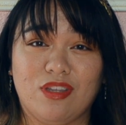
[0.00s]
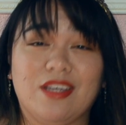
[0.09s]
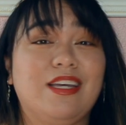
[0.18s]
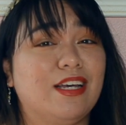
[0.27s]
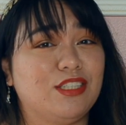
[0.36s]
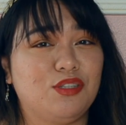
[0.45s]

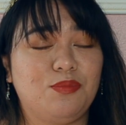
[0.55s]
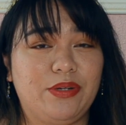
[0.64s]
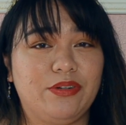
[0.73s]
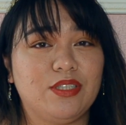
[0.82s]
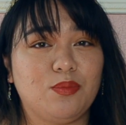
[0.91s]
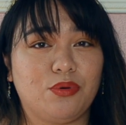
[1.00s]
Yeah, so
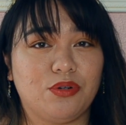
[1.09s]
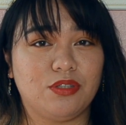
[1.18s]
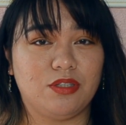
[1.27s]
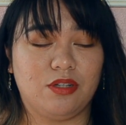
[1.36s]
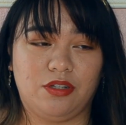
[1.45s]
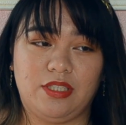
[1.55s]
mirrors are portals
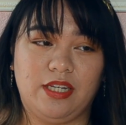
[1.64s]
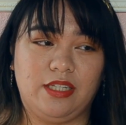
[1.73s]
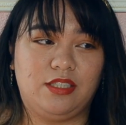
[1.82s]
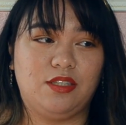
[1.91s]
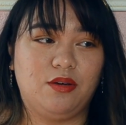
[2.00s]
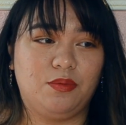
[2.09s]
to the other side.
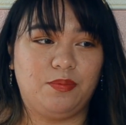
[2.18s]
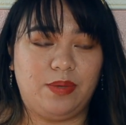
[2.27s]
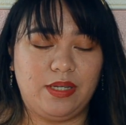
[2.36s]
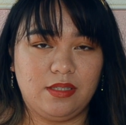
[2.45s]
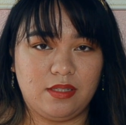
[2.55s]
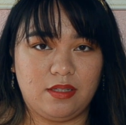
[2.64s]
So
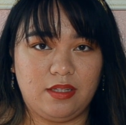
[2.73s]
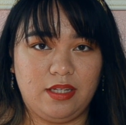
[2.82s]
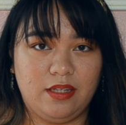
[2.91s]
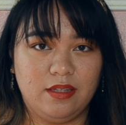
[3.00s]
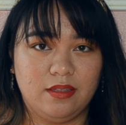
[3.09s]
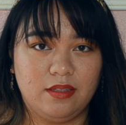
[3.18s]

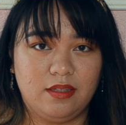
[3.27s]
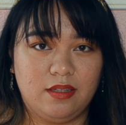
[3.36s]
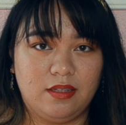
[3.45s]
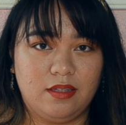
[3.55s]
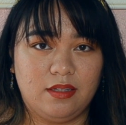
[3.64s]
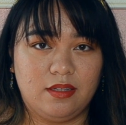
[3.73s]
basically,
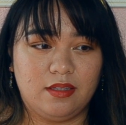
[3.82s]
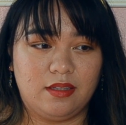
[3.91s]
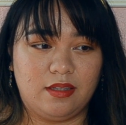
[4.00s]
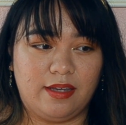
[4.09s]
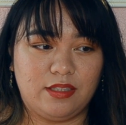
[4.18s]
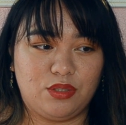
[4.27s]

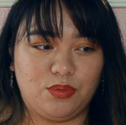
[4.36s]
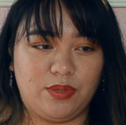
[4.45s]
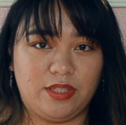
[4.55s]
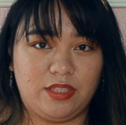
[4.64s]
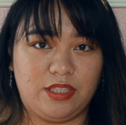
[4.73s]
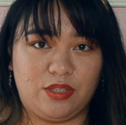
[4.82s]
that's
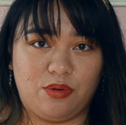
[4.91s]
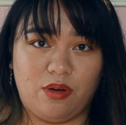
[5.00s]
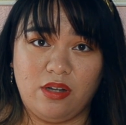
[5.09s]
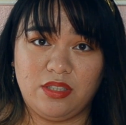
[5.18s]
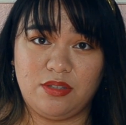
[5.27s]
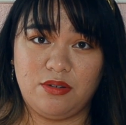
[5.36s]
where she
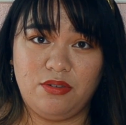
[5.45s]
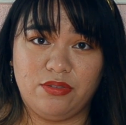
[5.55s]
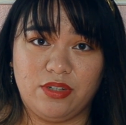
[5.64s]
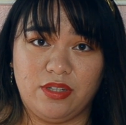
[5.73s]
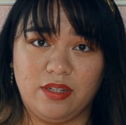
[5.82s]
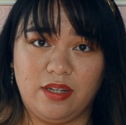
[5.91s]
crossed
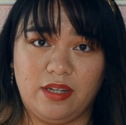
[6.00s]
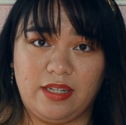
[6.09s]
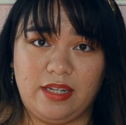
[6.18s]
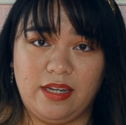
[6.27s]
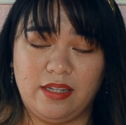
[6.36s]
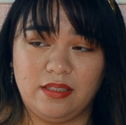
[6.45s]
over, I
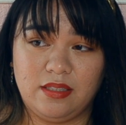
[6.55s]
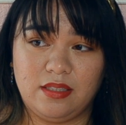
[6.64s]
guess.